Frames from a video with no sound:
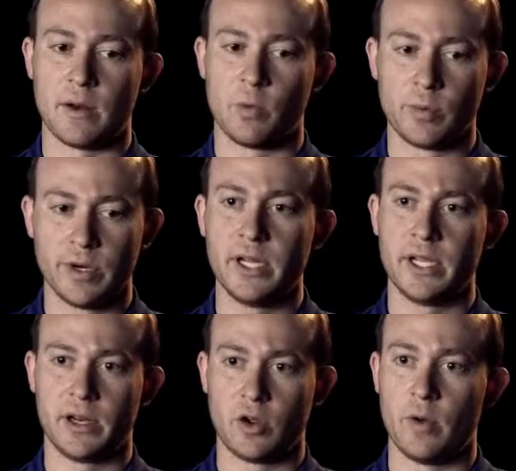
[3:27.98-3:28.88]
And we're
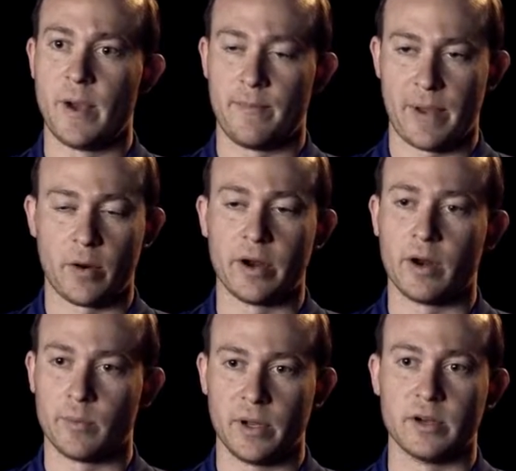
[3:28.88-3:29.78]
really going to go about
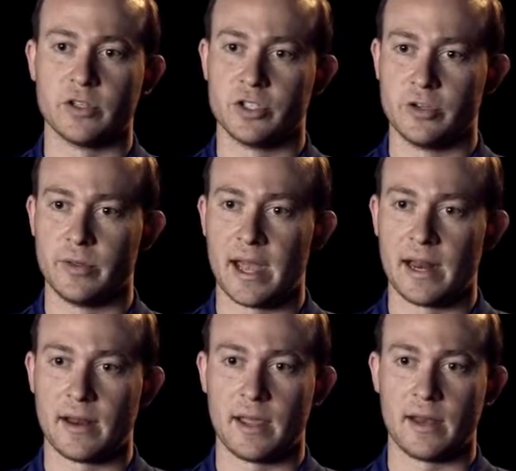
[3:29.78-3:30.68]
empowering our players to do
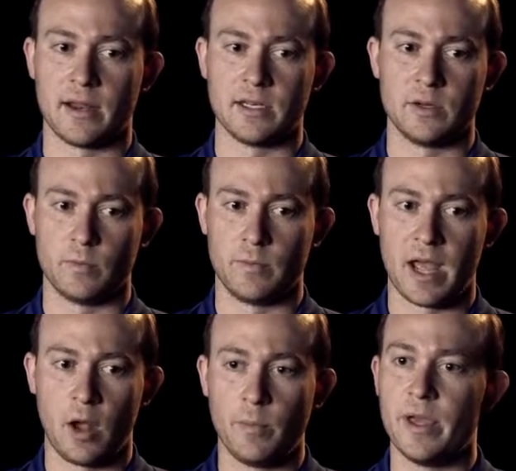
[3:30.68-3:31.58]
that and to
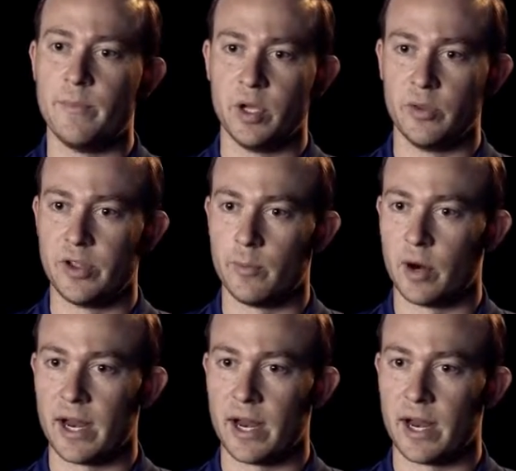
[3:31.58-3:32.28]
help them build their